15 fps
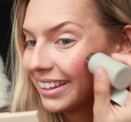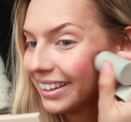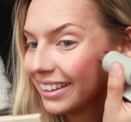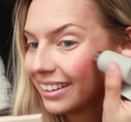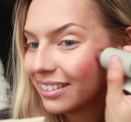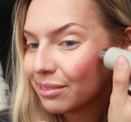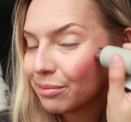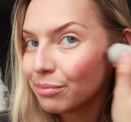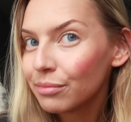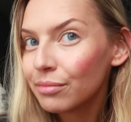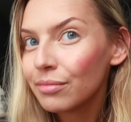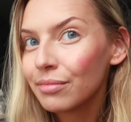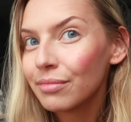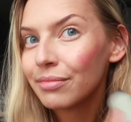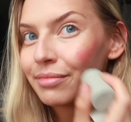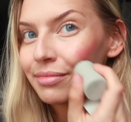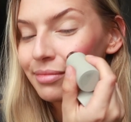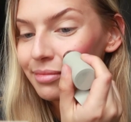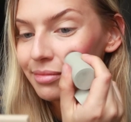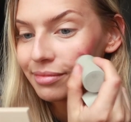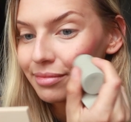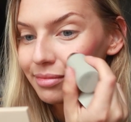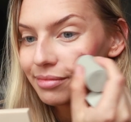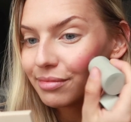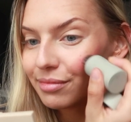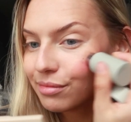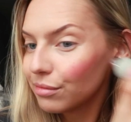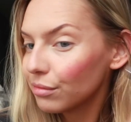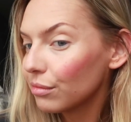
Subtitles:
No one is speaking in this clip.